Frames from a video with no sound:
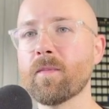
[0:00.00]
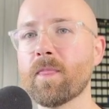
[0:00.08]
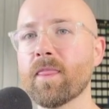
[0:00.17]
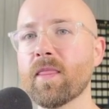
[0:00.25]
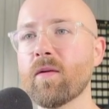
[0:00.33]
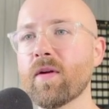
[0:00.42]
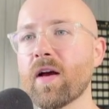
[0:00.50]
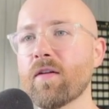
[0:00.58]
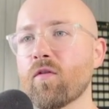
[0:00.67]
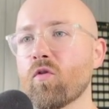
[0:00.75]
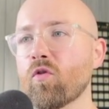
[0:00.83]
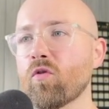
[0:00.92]
Then we have
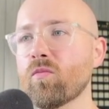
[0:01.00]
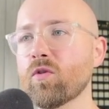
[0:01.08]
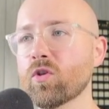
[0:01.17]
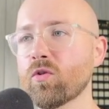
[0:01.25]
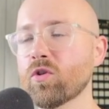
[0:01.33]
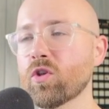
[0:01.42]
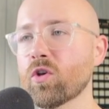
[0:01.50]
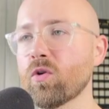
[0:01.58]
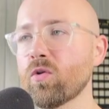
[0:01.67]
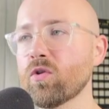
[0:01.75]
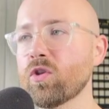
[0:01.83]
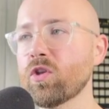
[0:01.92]
home, which goes to
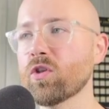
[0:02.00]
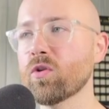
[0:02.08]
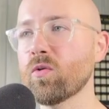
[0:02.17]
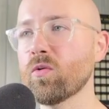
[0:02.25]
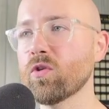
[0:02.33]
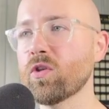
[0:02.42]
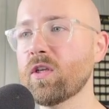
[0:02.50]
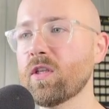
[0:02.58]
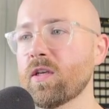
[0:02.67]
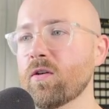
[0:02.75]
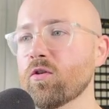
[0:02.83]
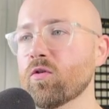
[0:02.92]
courses, course
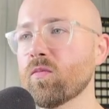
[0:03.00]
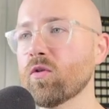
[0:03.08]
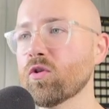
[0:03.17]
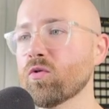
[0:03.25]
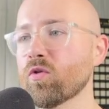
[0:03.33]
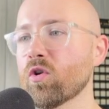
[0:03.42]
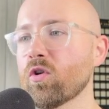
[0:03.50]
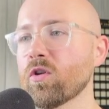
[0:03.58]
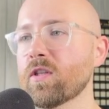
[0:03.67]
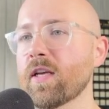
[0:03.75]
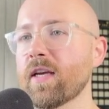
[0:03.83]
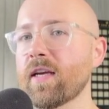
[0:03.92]
details, module
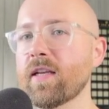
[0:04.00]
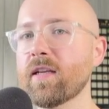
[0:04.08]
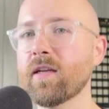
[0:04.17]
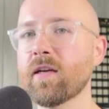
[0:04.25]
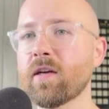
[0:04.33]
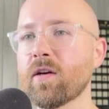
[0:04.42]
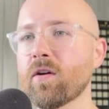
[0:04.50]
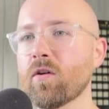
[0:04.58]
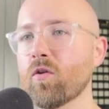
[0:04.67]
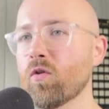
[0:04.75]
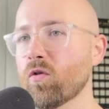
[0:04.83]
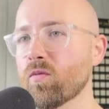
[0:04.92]
content.
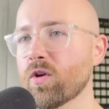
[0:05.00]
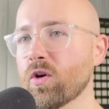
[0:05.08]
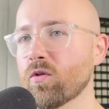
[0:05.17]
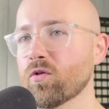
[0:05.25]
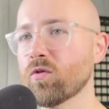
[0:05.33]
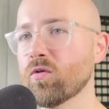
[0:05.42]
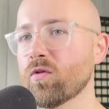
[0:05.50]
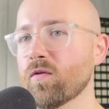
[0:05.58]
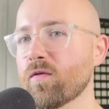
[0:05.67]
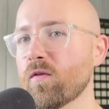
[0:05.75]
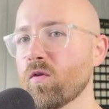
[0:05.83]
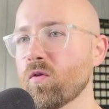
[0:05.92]
Home can also go to
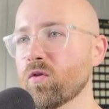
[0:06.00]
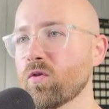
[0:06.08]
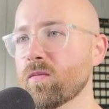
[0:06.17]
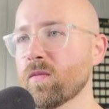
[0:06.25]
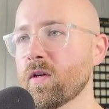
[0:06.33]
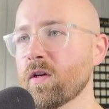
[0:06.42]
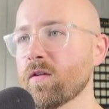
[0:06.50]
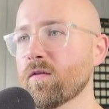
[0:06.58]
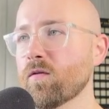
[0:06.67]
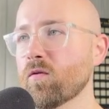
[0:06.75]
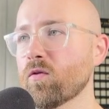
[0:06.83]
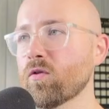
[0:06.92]
forum,
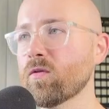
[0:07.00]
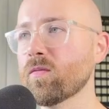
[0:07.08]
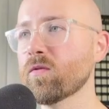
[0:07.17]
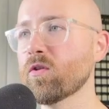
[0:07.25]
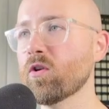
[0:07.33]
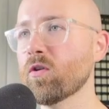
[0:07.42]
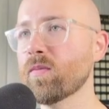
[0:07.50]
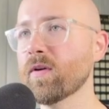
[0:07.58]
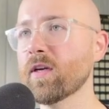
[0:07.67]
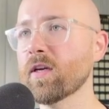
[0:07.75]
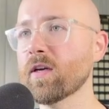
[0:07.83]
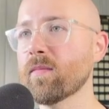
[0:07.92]
forum
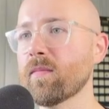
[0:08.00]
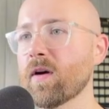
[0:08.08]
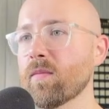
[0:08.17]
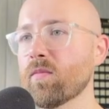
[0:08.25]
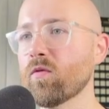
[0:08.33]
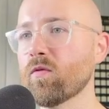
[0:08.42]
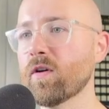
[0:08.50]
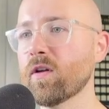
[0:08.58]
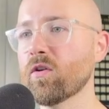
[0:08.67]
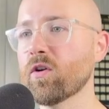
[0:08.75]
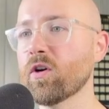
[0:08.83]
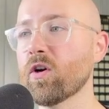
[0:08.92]
topic, my
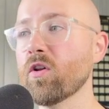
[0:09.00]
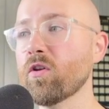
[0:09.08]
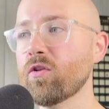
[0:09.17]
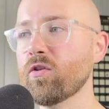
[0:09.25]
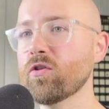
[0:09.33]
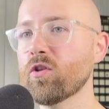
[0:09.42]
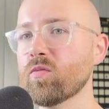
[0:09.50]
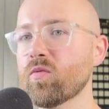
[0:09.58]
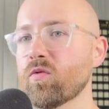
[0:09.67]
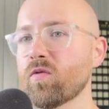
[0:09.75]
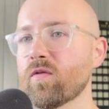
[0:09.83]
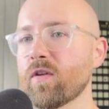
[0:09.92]
profile or another user's
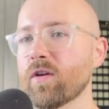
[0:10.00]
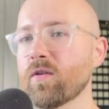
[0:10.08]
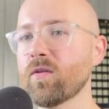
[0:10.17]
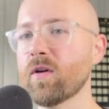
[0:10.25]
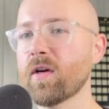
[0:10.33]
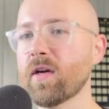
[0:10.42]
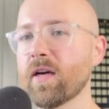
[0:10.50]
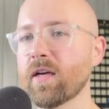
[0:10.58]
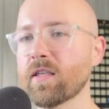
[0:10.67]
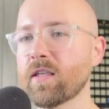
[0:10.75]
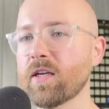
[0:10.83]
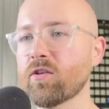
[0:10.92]
profile,
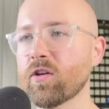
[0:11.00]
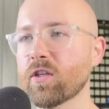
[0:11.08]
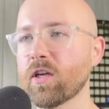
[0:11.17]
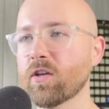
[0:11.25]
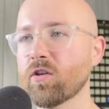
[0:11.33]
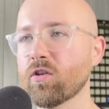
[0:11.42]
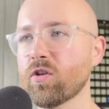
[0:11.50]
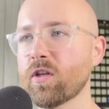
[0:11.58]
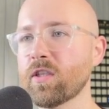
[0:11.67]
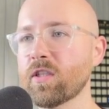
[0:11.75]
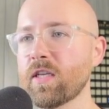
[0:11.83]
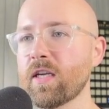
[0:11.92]
etc, etc. So you can
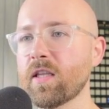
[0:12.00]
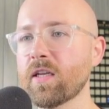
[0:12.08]
see here that